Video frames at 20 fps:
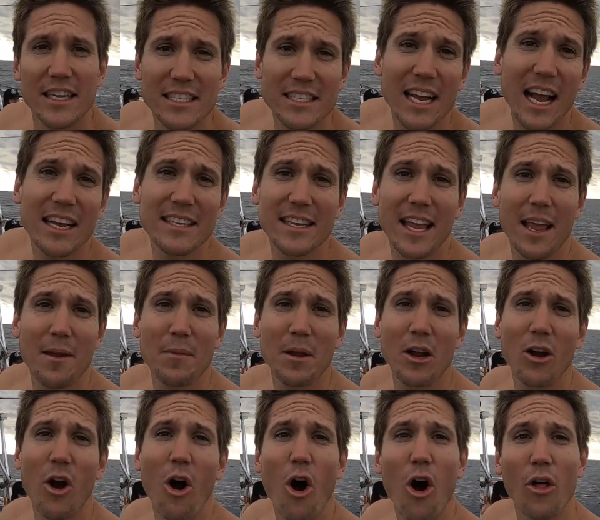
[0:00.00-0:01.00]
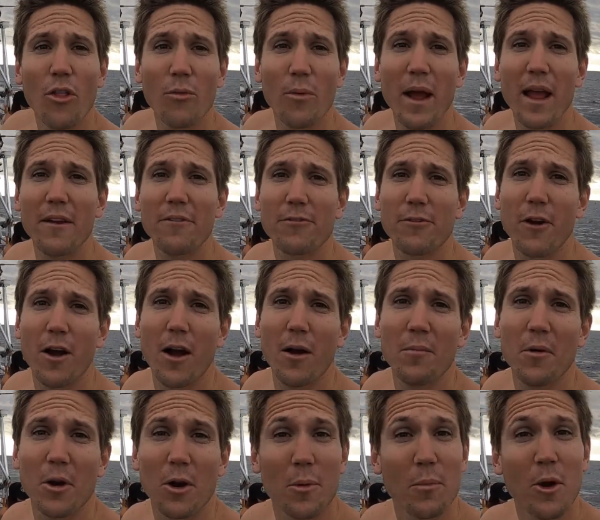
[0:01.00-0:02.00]
These guys came here all the way
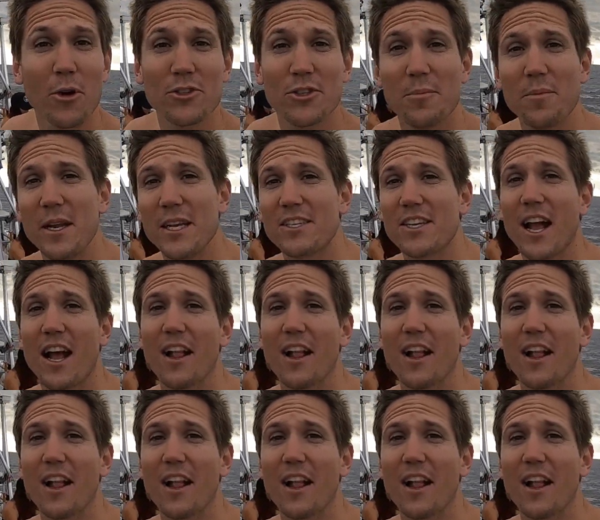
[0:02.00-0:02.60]
from Hermosa Beach,